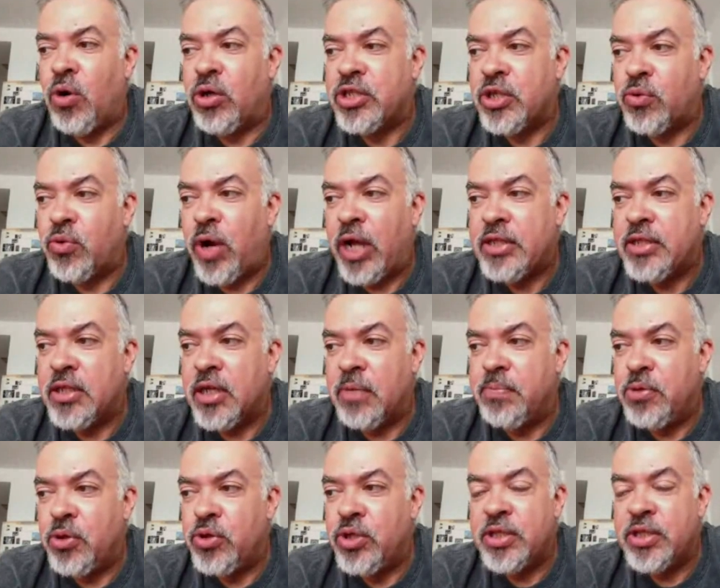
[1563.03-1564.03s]
he was
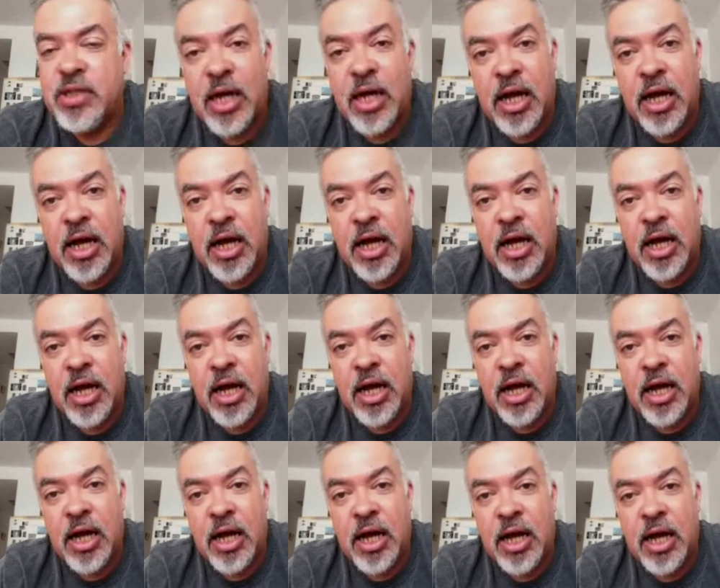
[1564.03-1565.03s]
already a Buddhist. Uh,
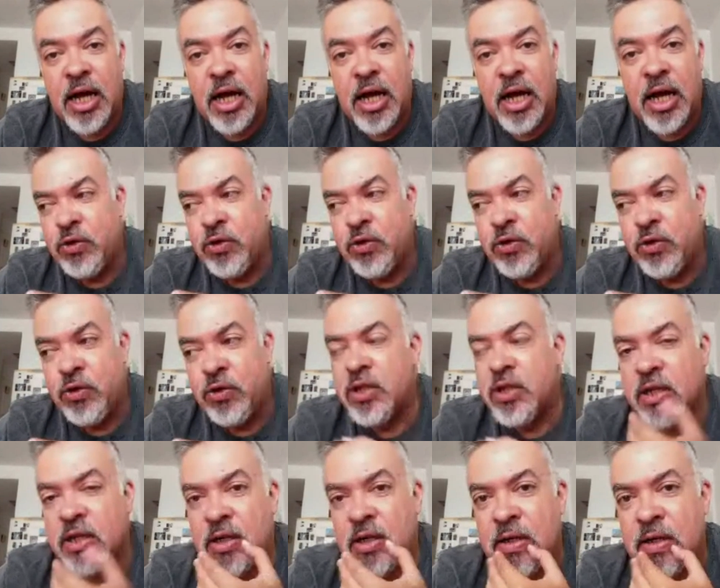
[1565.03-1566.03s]
uh, a, a, few
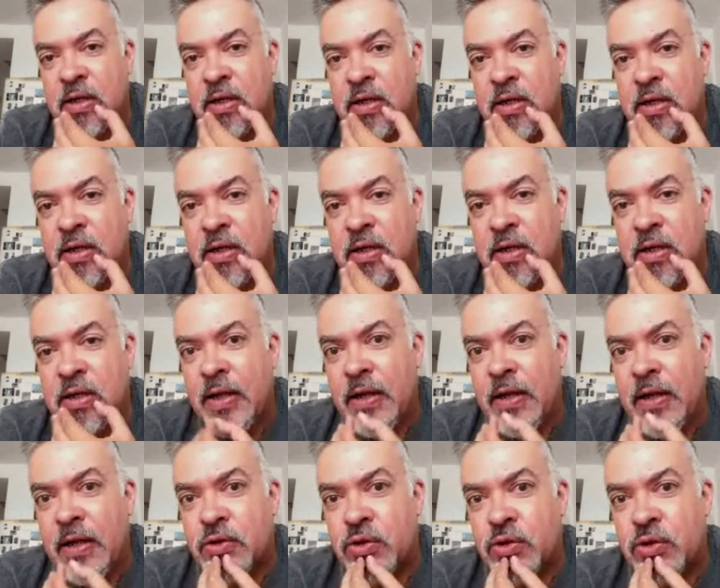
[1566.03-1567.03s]
of the uh,
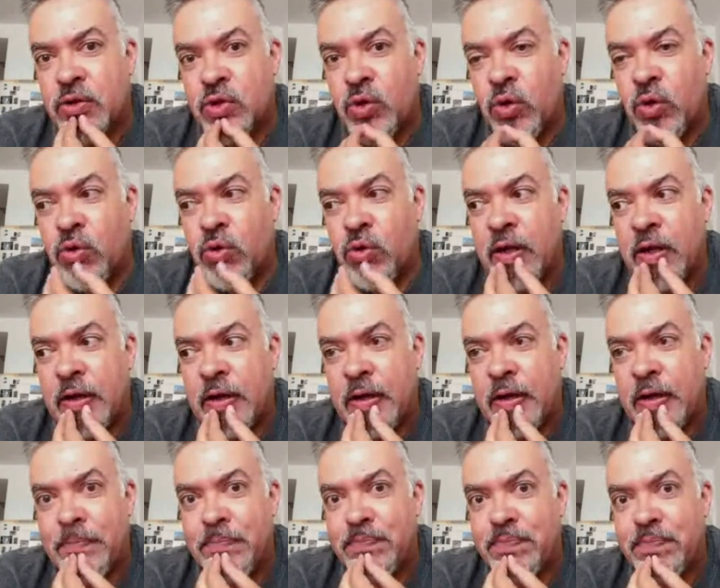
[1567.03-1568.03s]

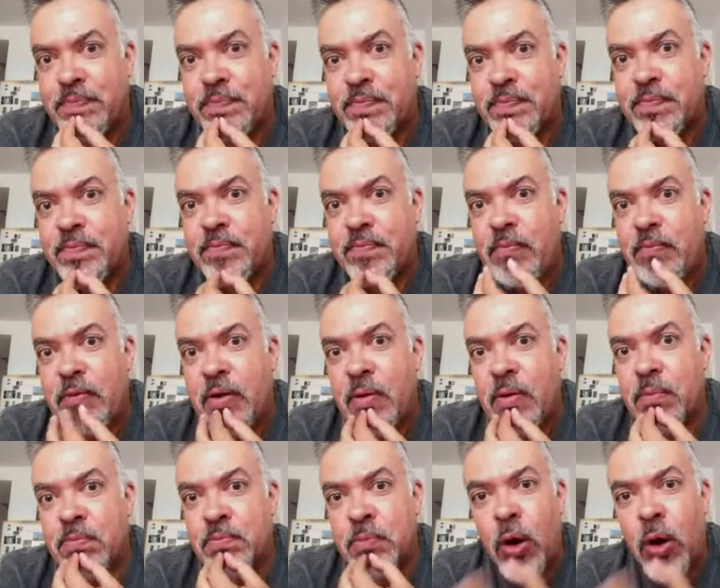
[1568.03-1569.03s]
so uh,
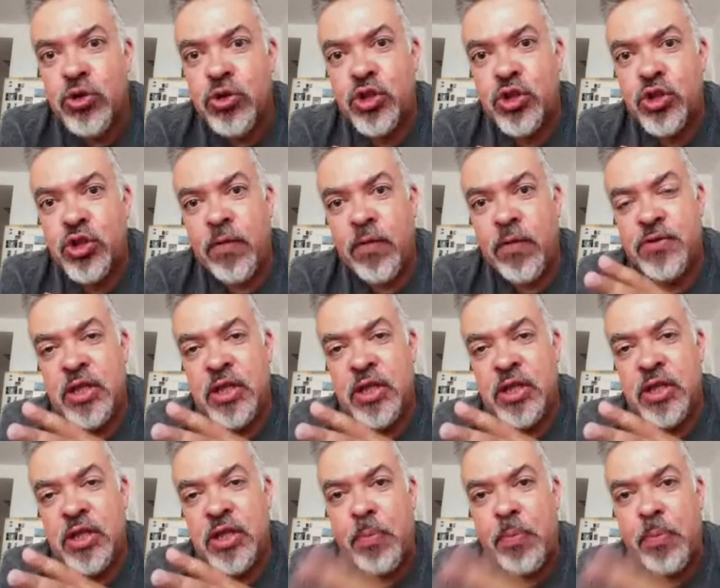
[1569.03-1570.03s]
most
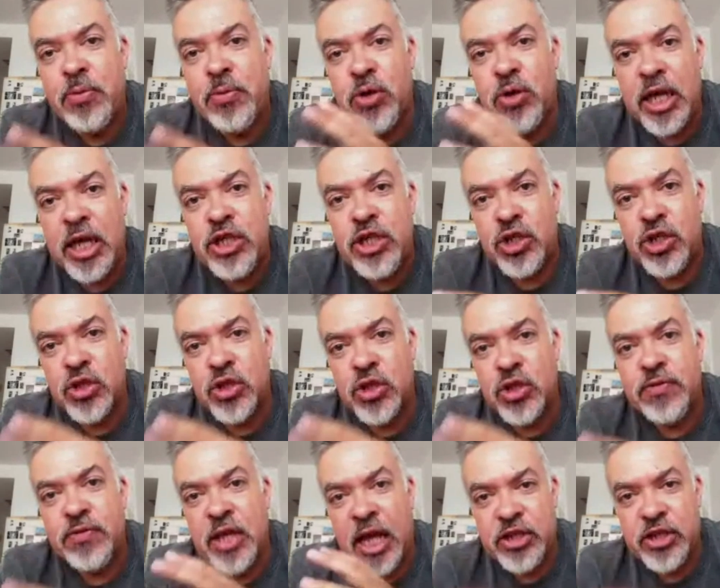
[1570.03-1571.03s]
of the population
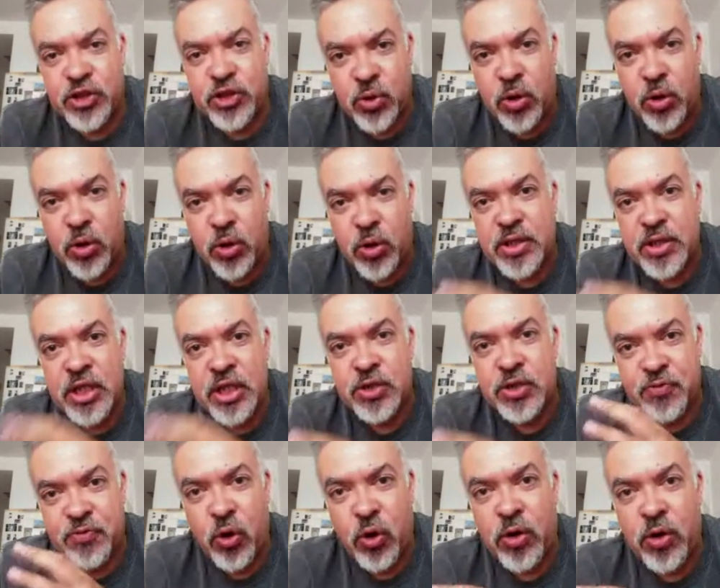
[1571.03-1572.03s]
of the asteroids
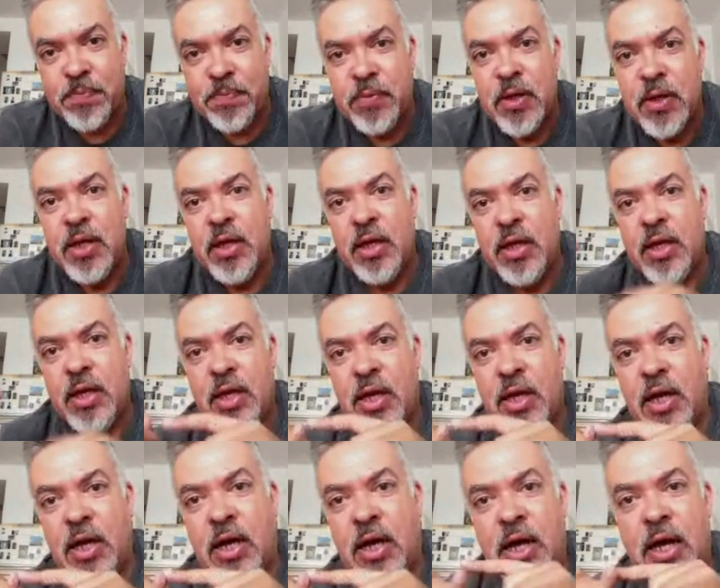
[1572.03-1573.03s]
is from
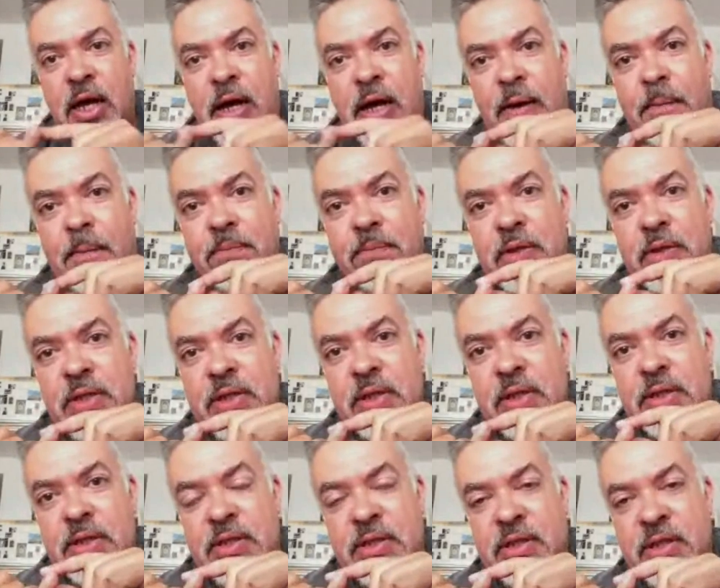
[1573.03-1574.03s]
um,
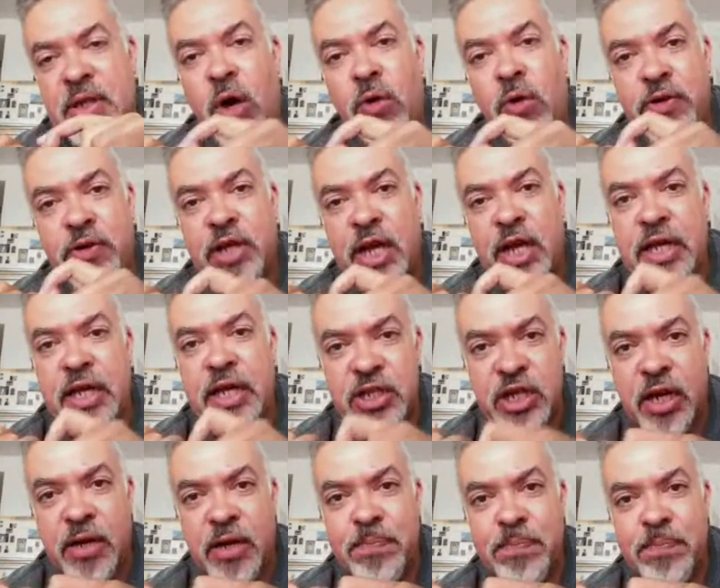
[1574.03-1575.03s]
Southern
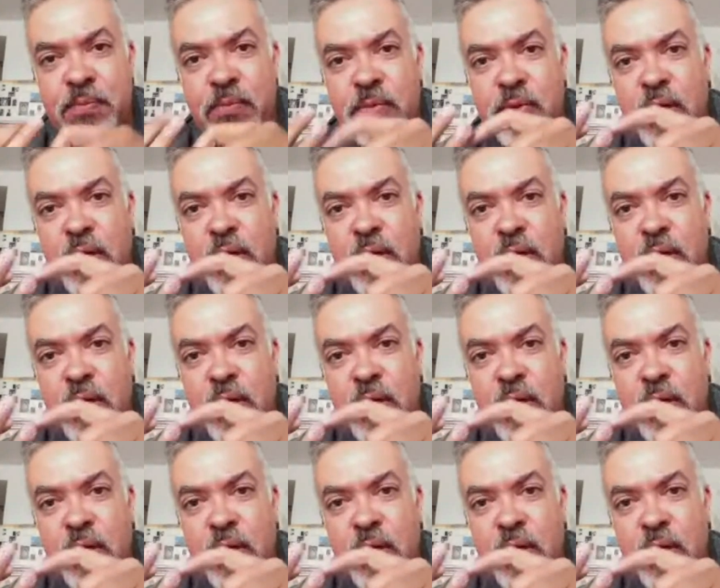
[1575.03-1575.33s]
Asia,